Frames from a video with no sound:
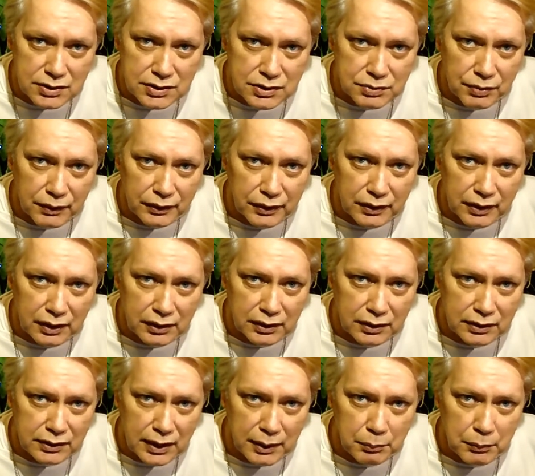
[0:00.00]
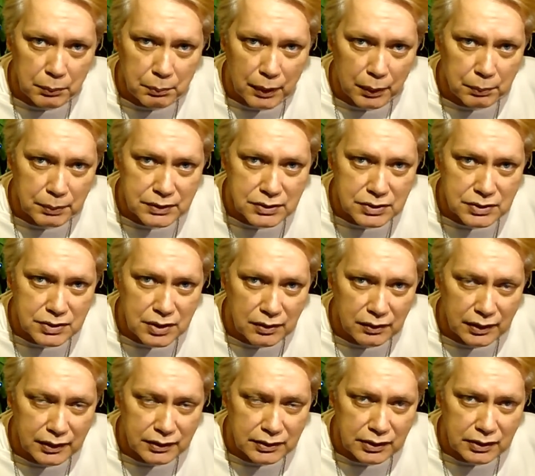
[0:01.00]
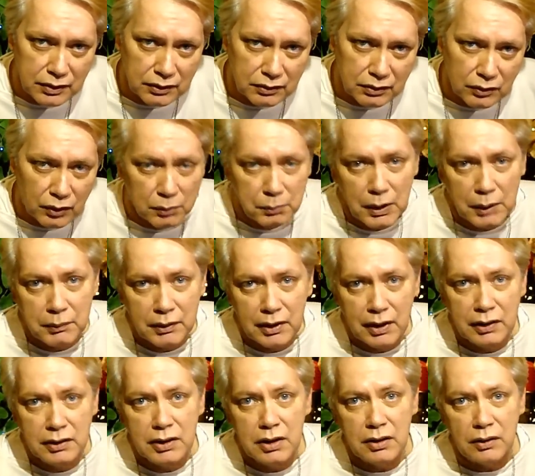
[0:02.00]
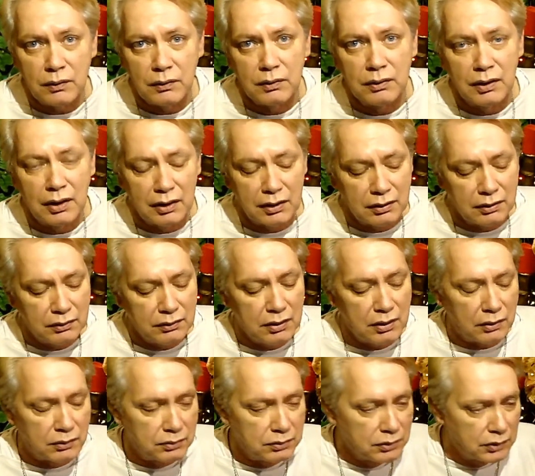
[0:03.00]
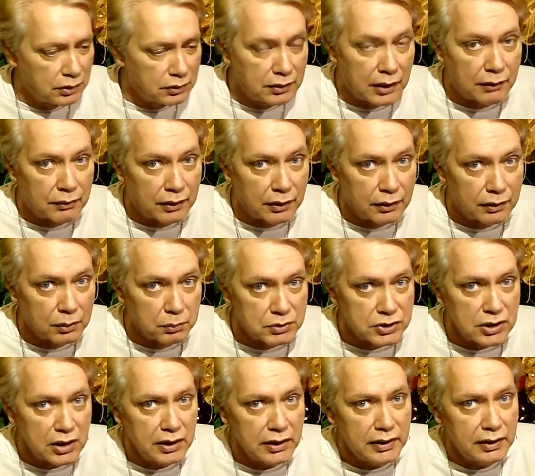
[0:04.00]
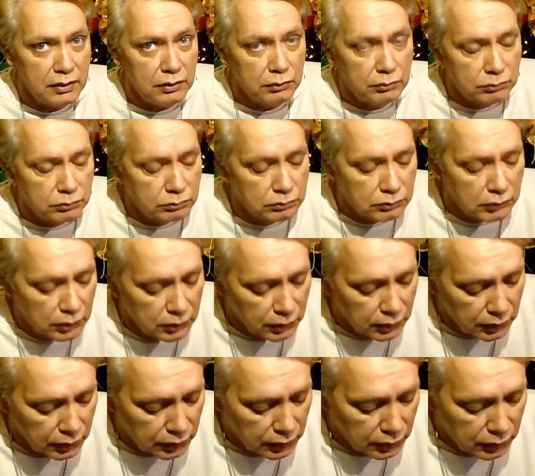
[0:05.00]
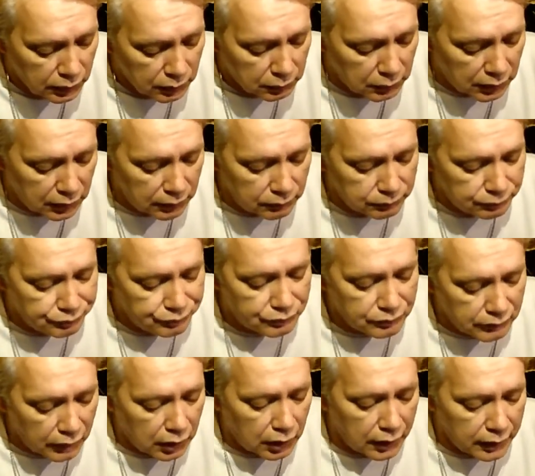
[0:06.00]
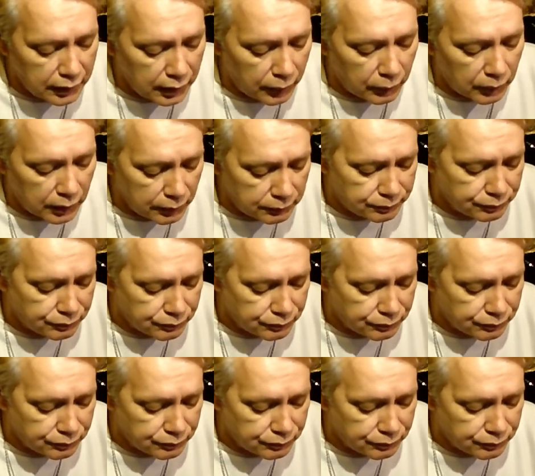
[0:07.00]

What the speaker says: is for your entertainment purposes only too? Or maybe they do. I don't know. Never heard them say it. But anyway,